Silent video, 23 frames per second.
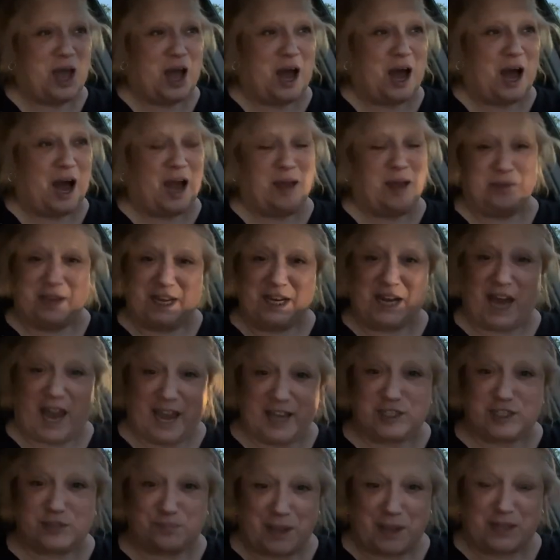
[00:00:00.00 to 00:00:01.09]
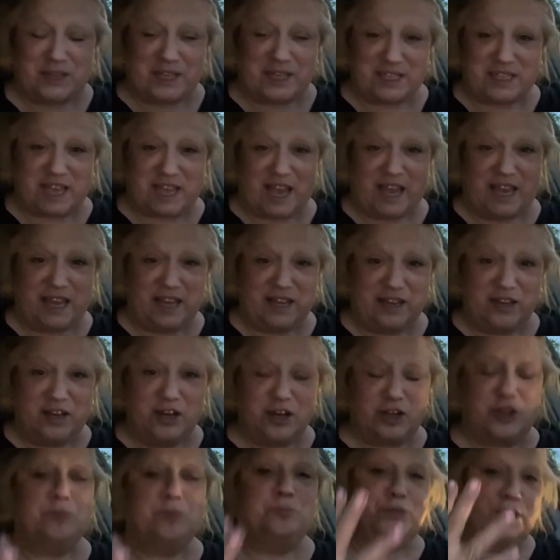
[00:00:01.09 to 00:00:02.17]
I mean, I spent the day
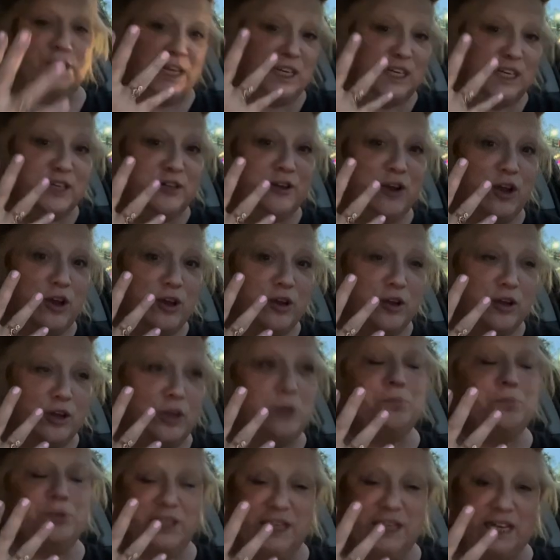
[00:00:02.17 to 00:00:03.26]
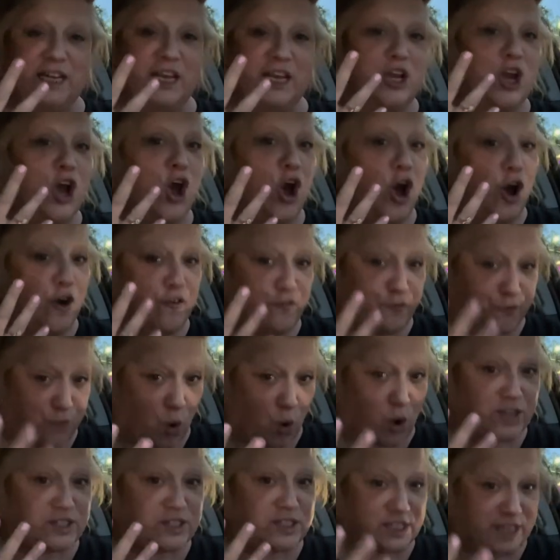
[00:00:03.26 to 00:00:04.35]
completed completing
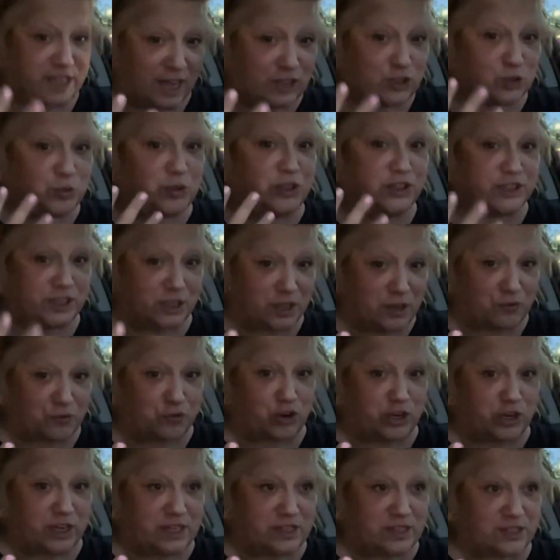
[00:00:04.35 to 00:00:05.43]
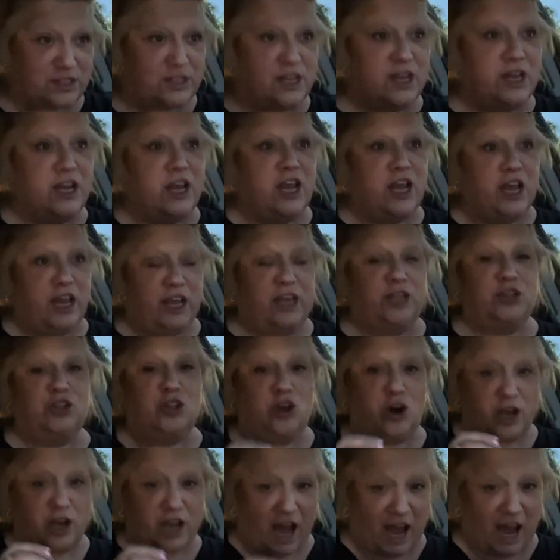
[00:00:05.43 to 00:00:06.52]
four scheduled deliveries in
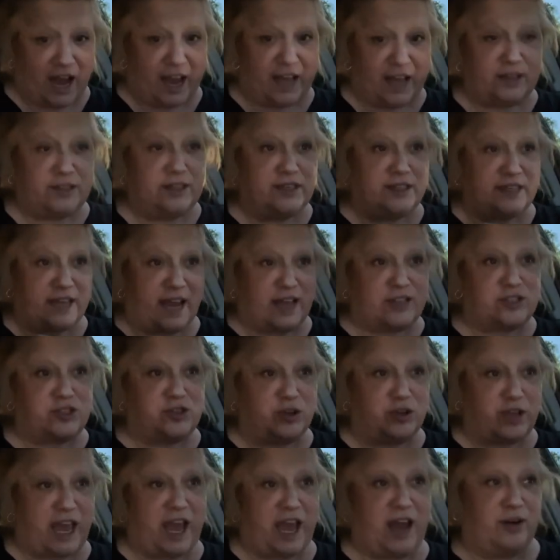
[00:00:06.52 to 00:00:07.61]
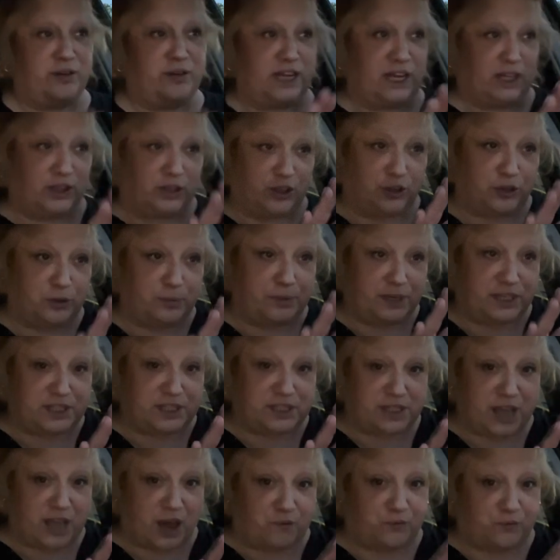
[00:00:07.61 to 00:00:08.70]
Long Island, Nassau County, a little bit of
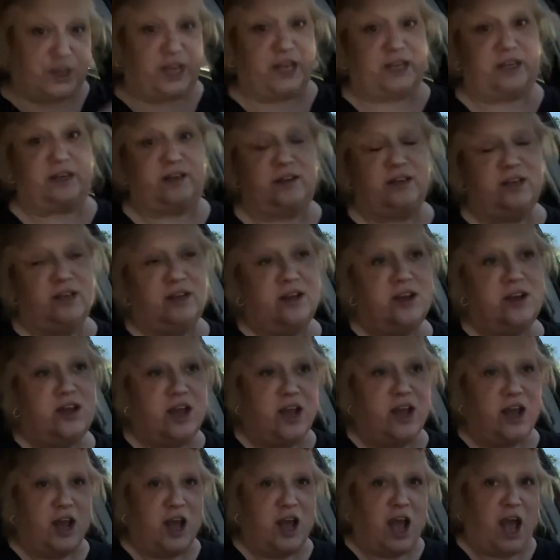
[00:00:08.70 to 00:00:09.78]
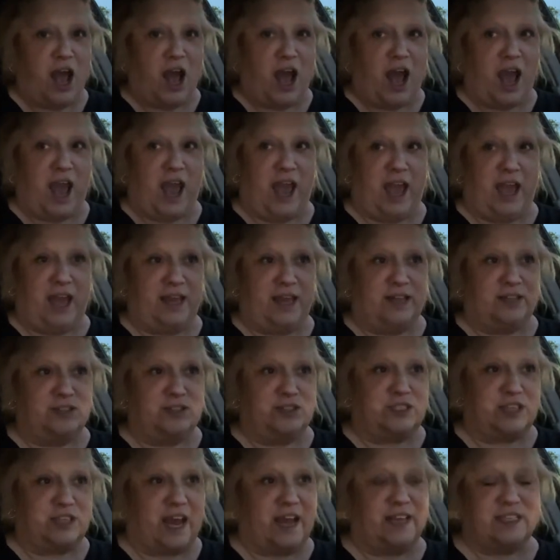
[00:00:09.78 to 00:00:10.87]
Suffolk,
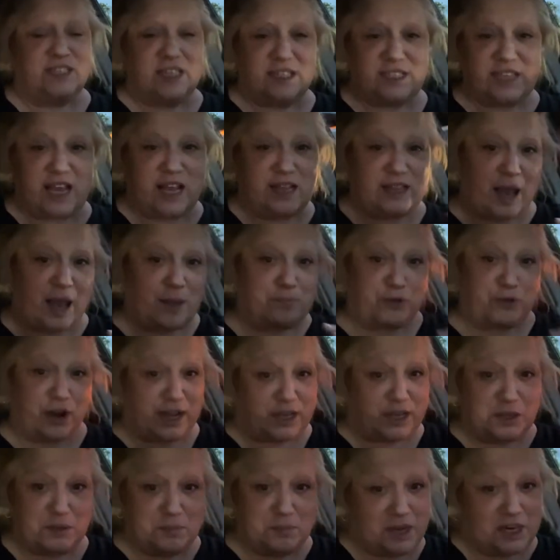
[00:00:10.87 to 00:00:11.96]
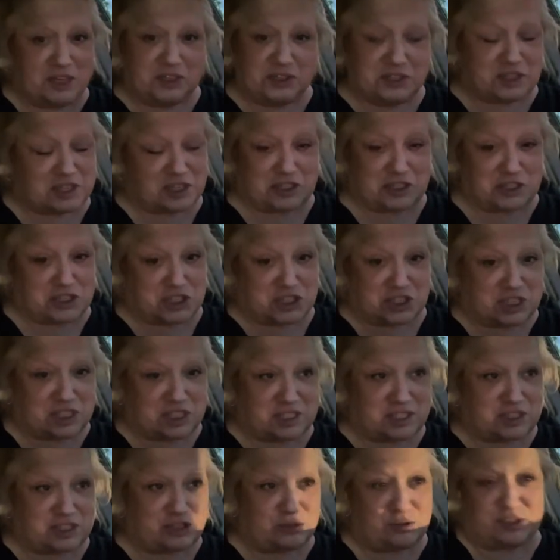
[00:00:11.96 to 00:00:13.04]
and I did take that break in the middle to, to,
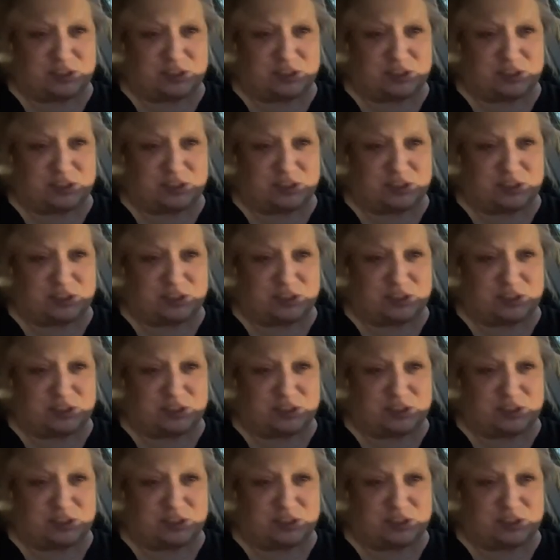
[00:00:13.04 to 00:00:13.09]
to